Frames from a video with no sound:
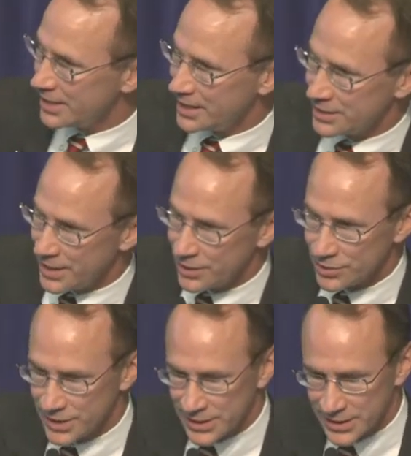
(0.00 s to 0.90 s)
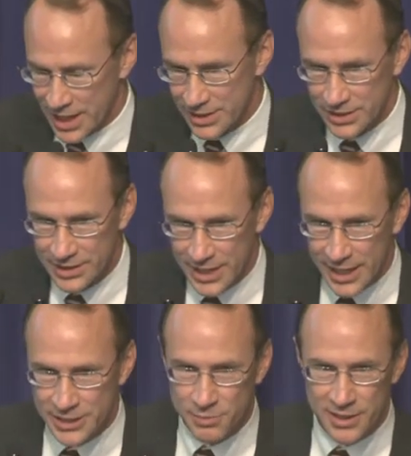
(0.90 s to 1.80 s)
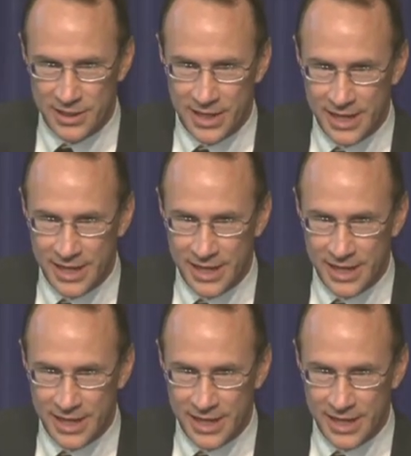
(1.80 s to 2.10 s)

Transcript: then there's the discussion of the